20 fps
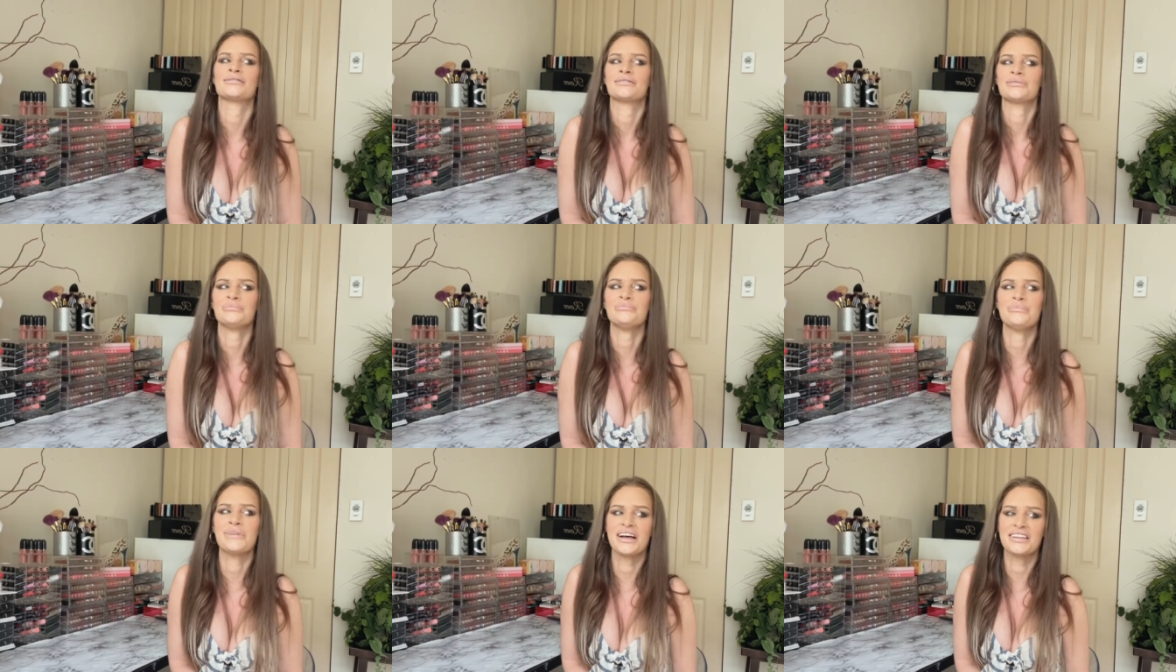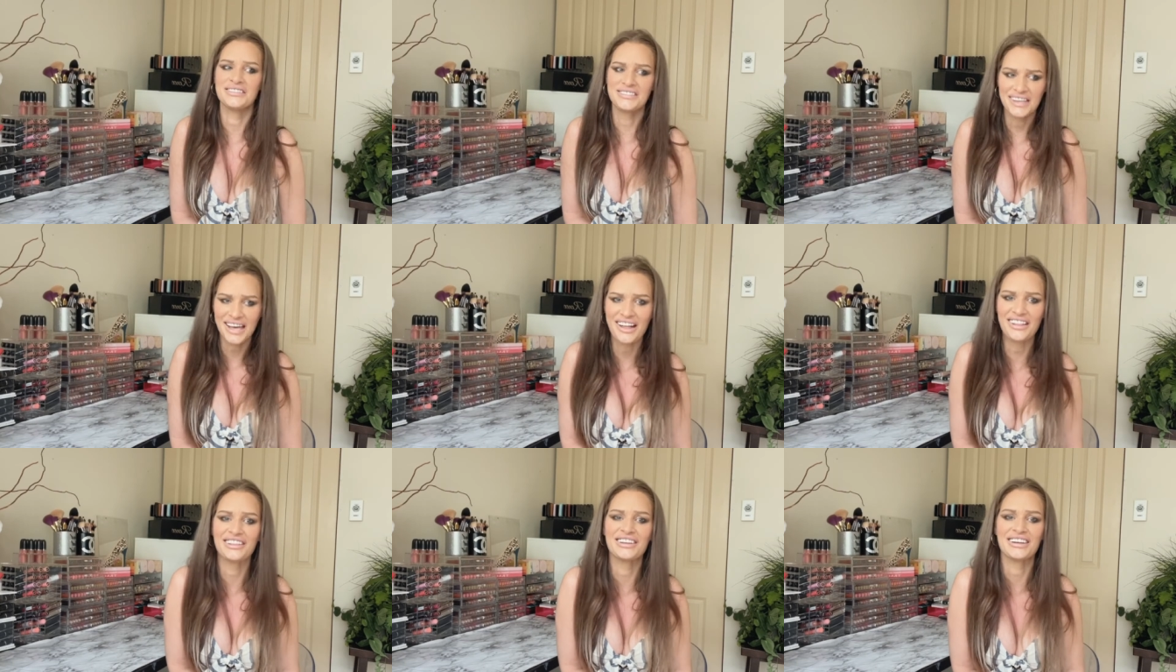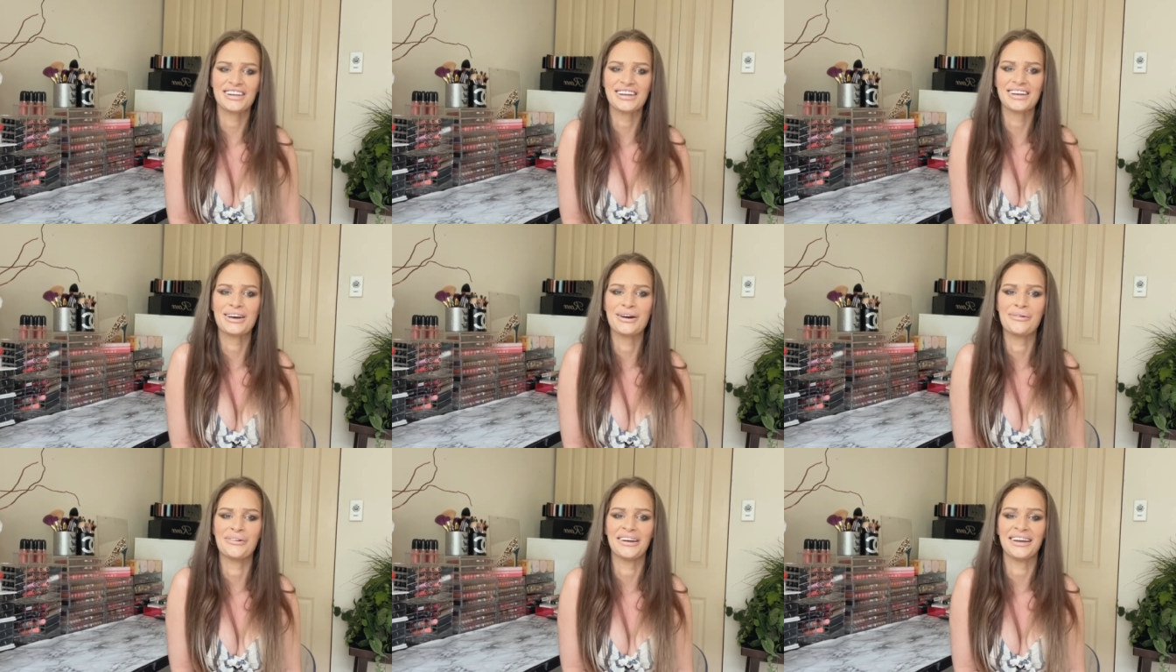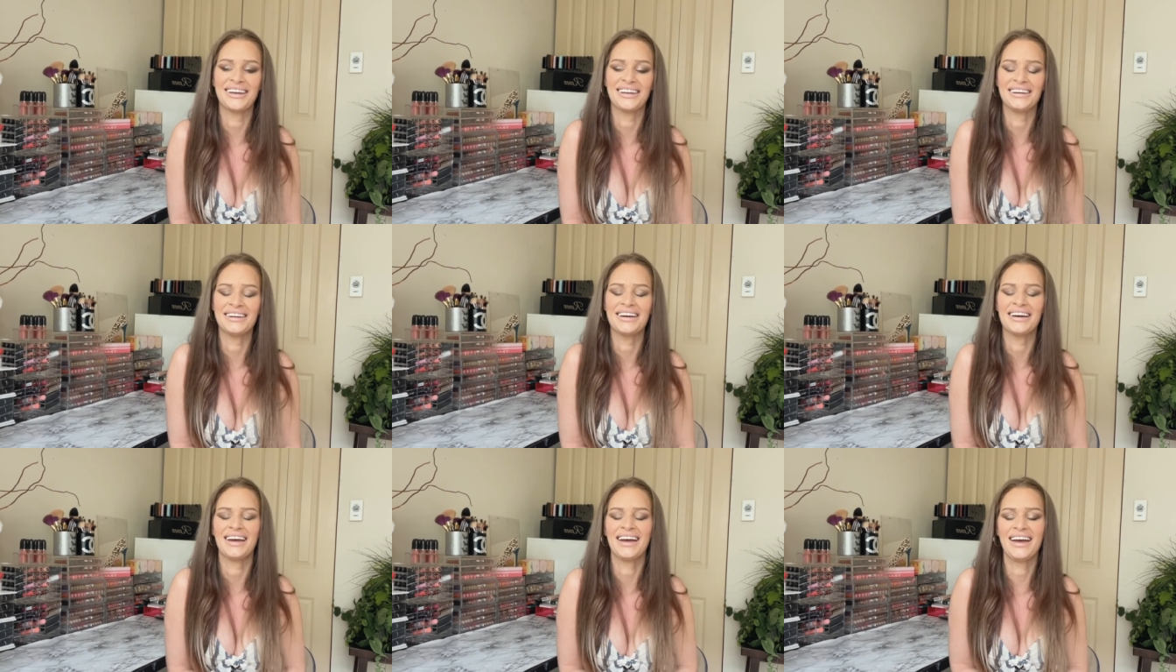mentality
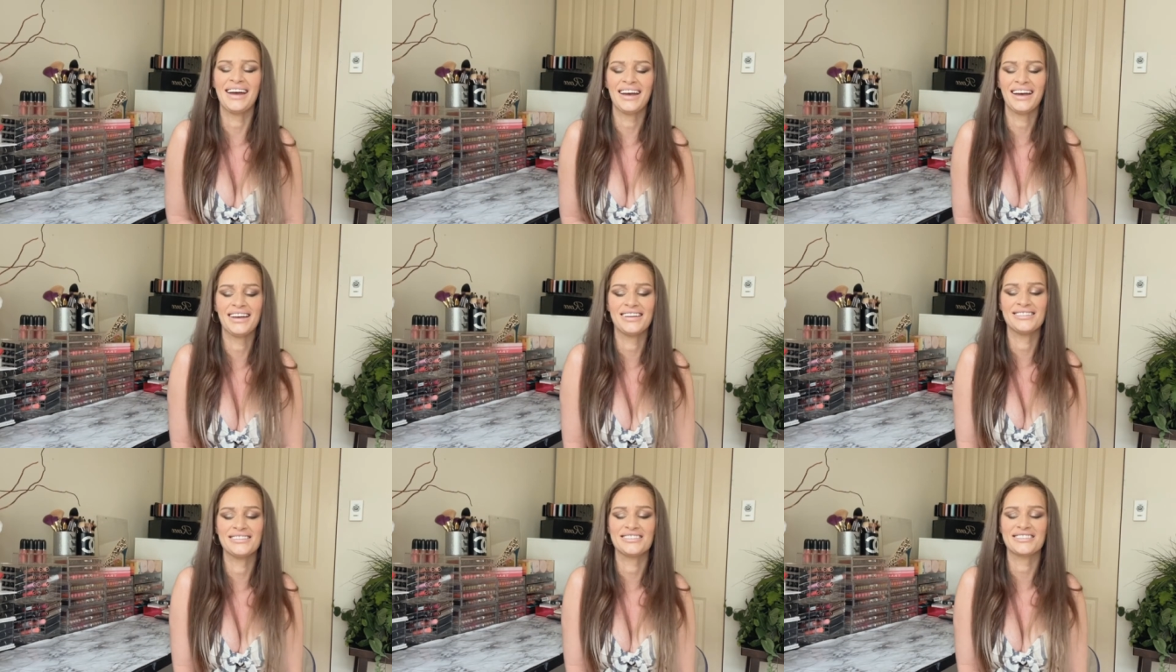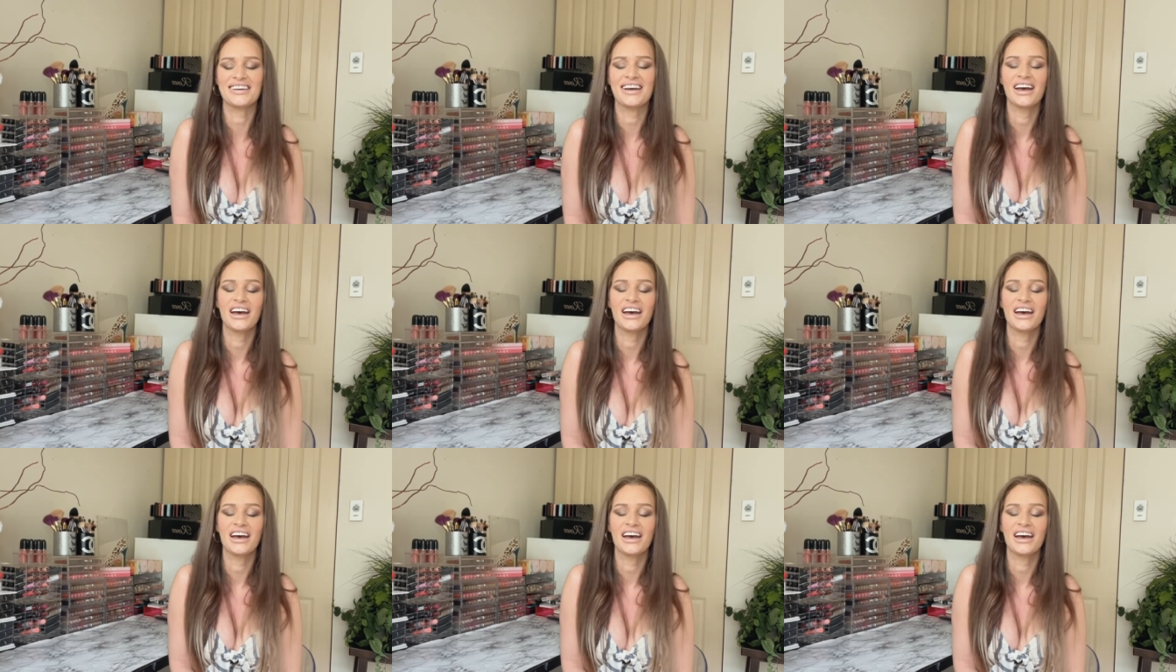going, and